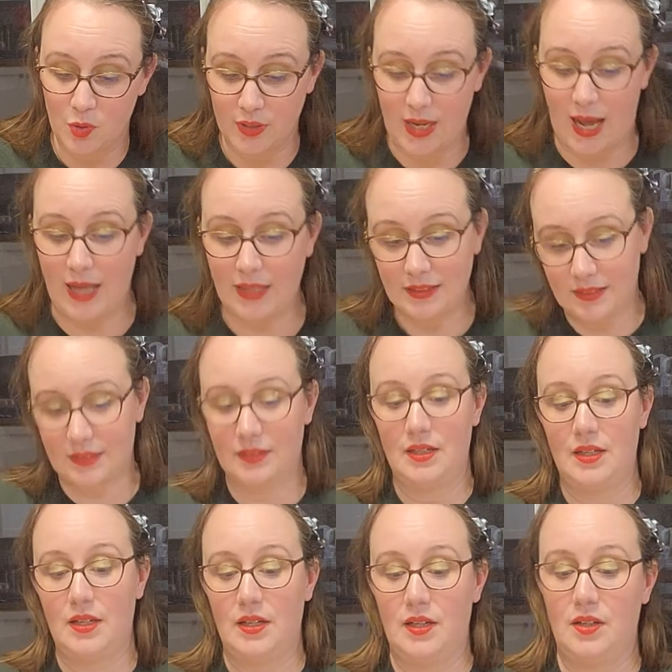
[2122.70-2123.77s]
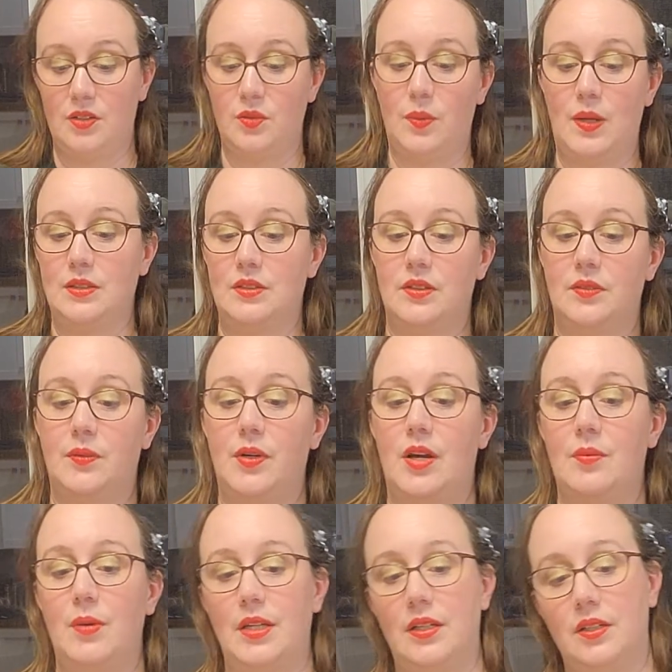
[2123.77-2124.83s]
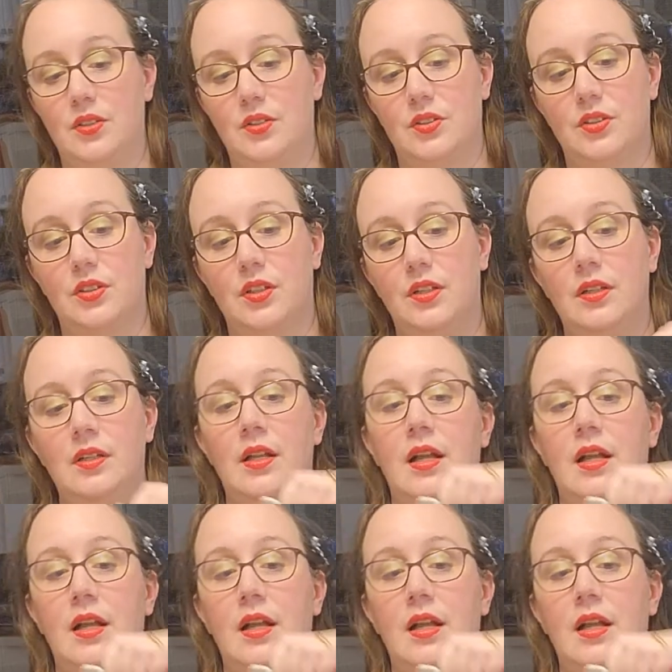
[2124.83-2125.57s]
knots. The ones where I went in a circle,